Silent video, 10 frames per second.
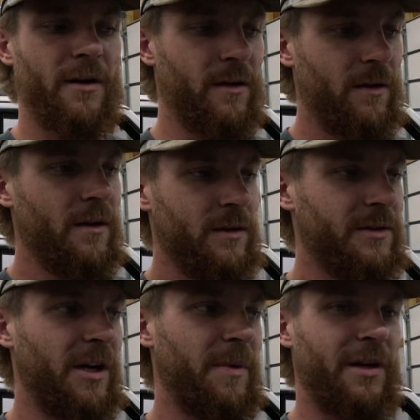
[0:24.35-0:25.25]

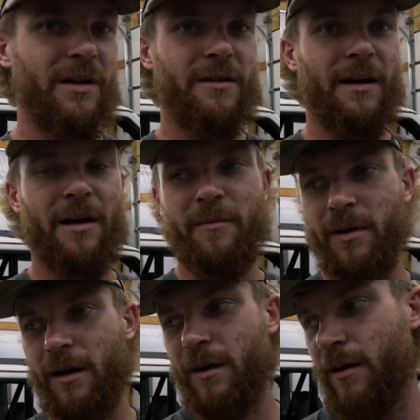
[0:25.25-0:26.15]
So that'd be a good time,
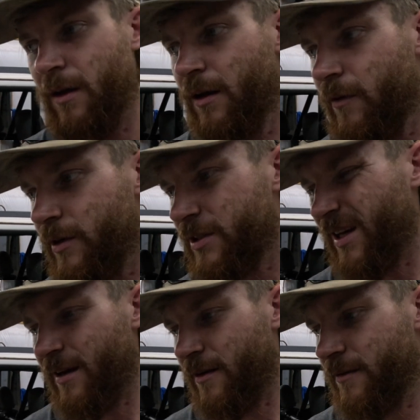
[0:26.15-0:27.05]
but we just
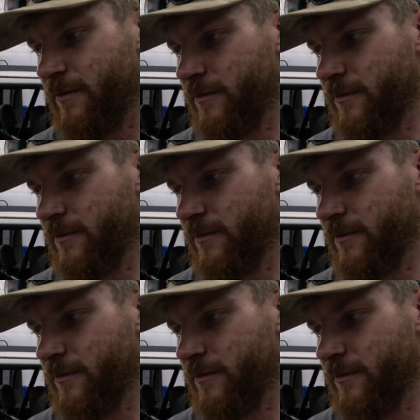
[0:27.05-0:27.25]
kind of